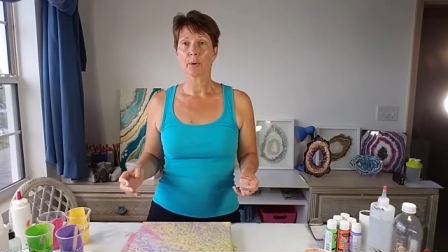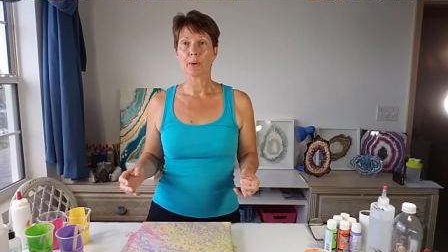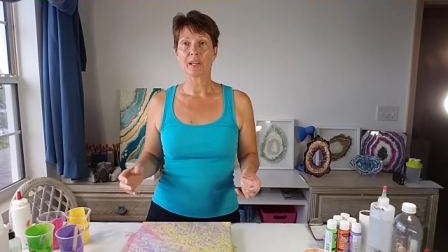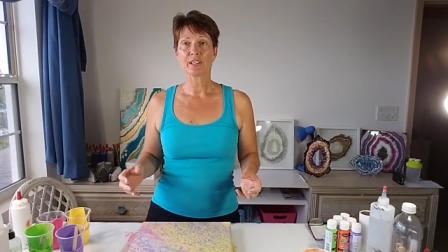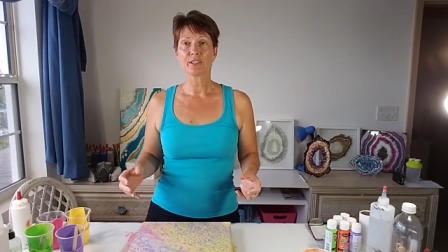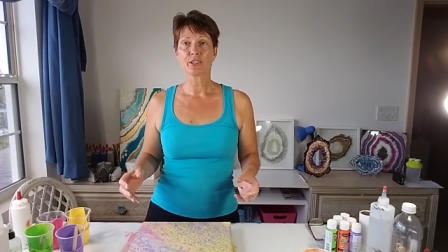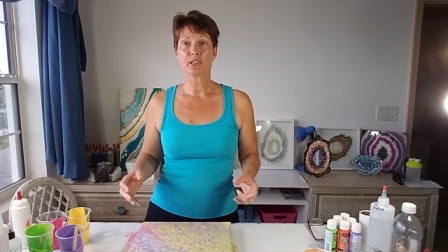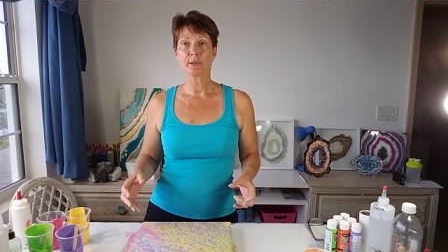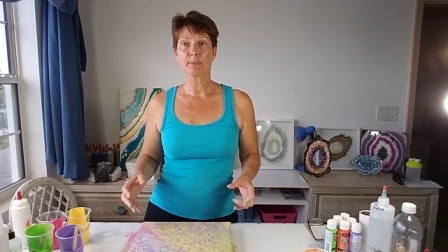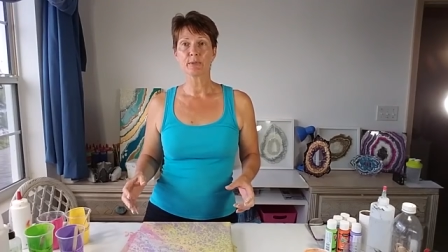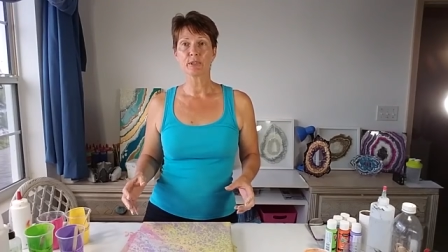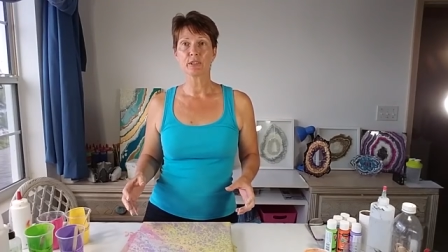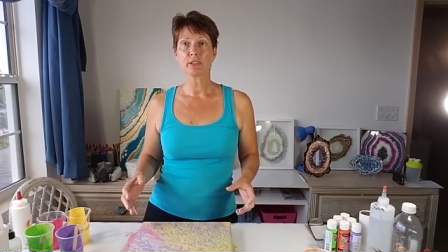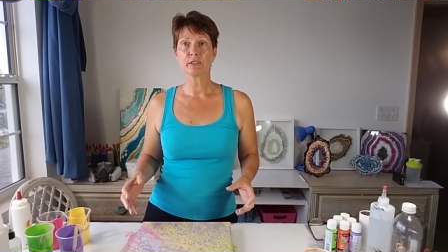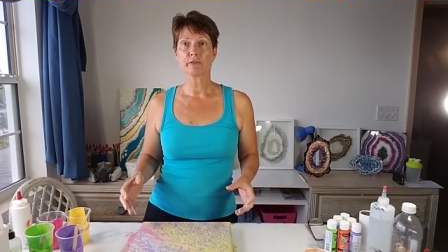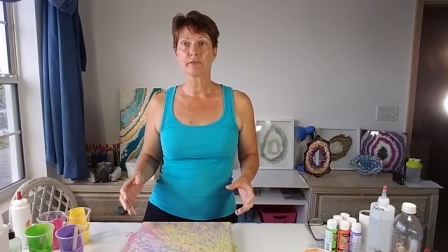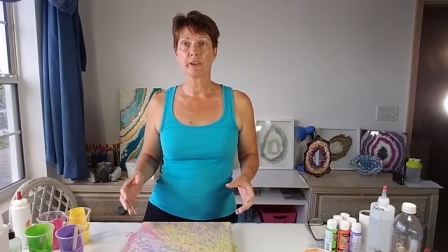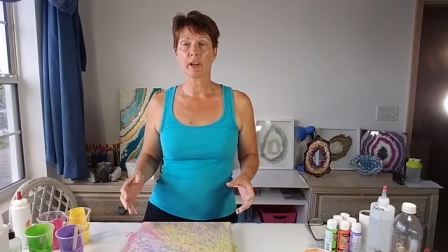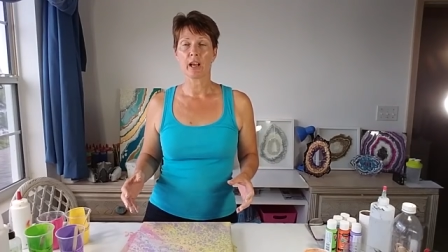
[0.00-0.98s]
in terms of
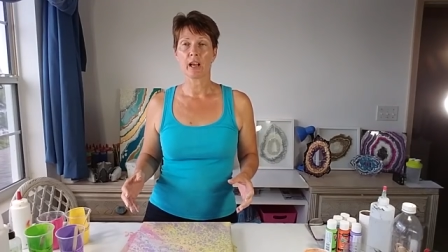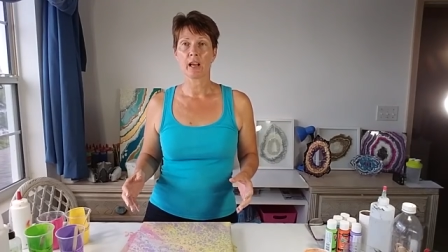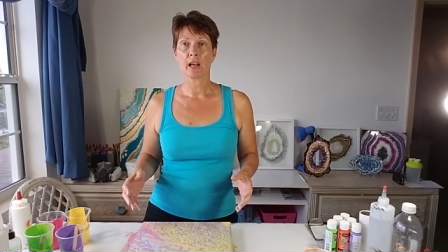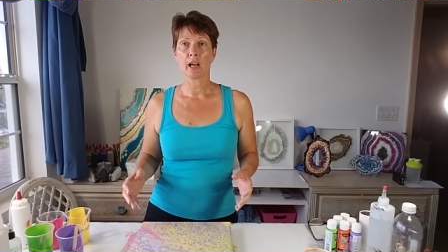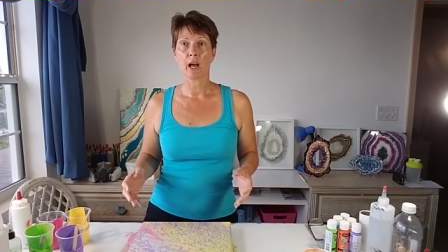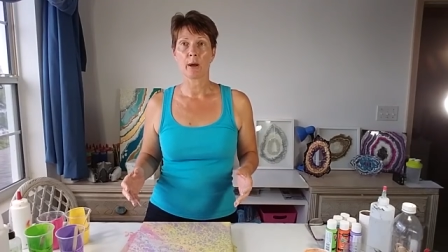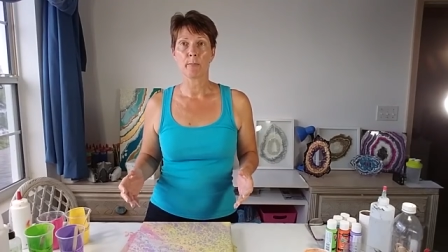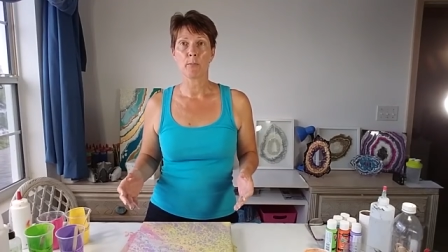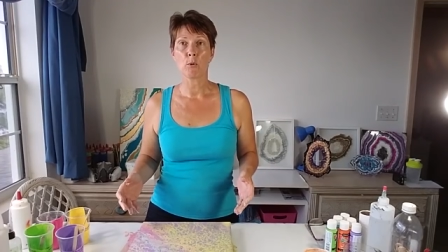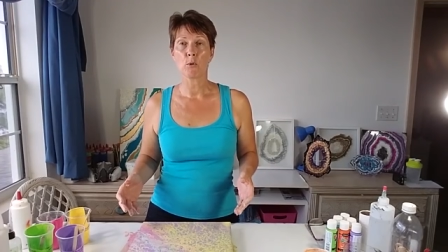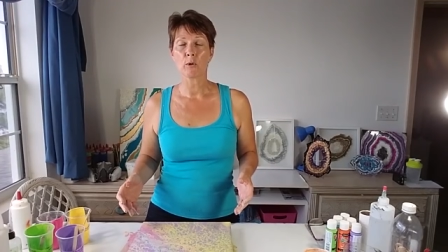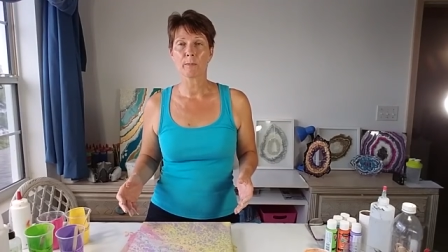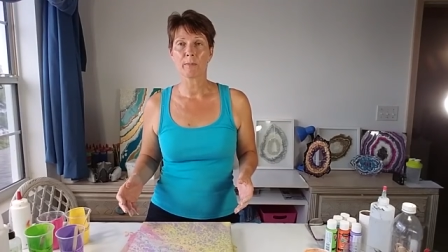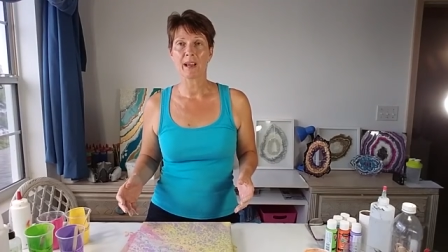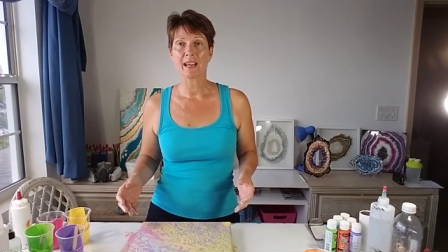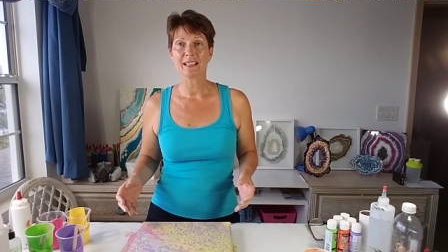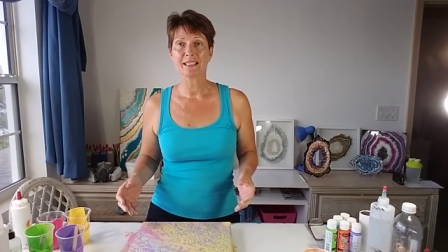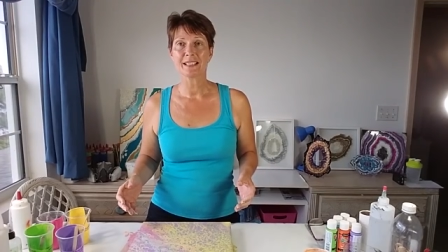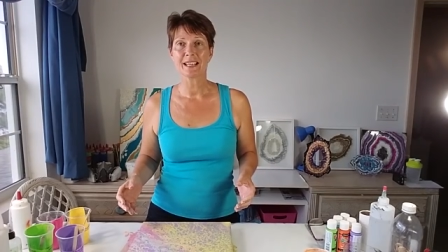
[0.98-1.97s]
uh, a pore
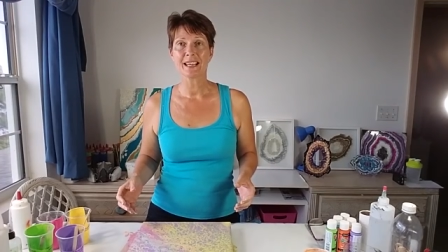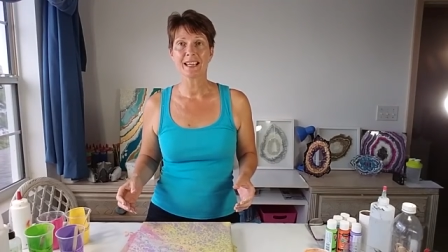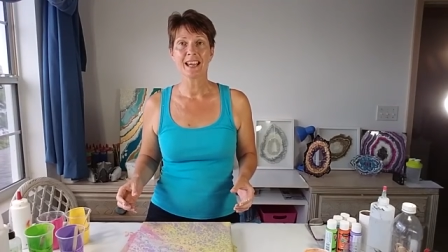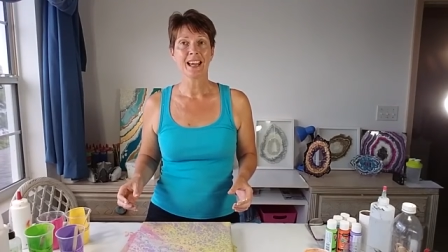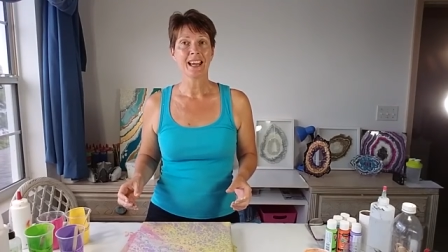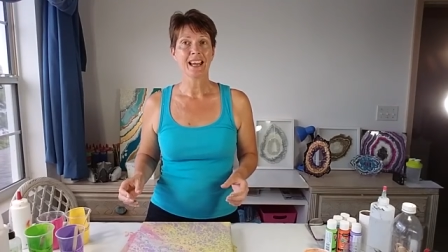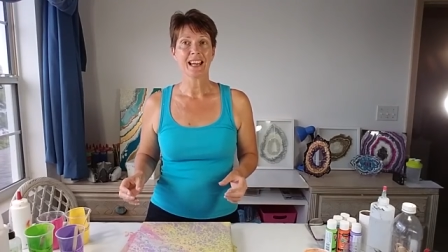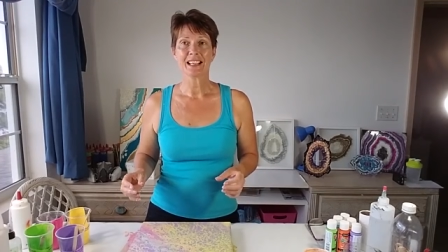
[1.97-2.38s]
painting,